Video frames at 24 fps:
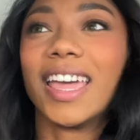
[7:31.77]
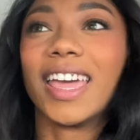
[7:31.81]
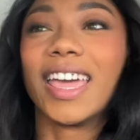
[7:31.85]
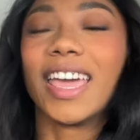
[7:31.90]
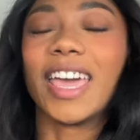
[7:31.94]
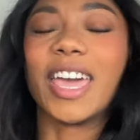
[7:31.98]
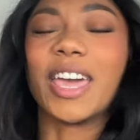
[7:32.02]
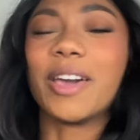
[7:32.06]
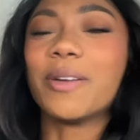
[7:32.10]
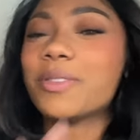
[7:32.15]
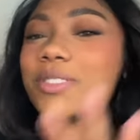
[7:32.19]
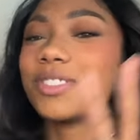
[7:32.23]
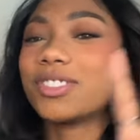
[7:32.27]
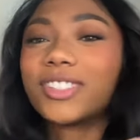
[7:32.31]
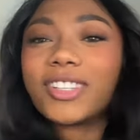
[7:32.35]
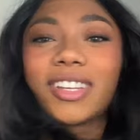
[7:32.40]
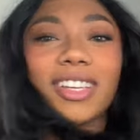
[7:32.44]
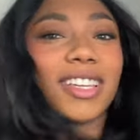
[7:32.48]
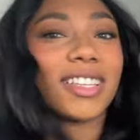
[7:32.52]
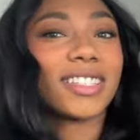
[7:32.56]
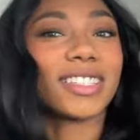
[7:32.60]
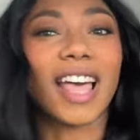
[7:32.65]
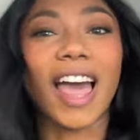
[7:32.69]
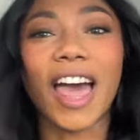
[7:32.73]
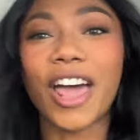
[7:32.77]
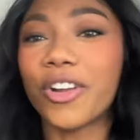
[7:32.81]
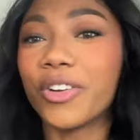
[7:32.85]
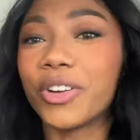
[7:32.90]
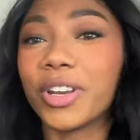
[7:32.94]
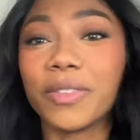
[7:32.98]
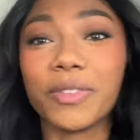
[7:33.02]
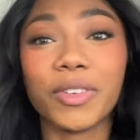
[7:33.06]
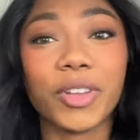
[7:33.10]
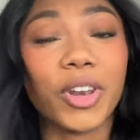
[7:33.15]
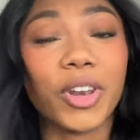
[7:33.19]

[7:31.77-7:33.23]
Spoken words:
It was just, I don't even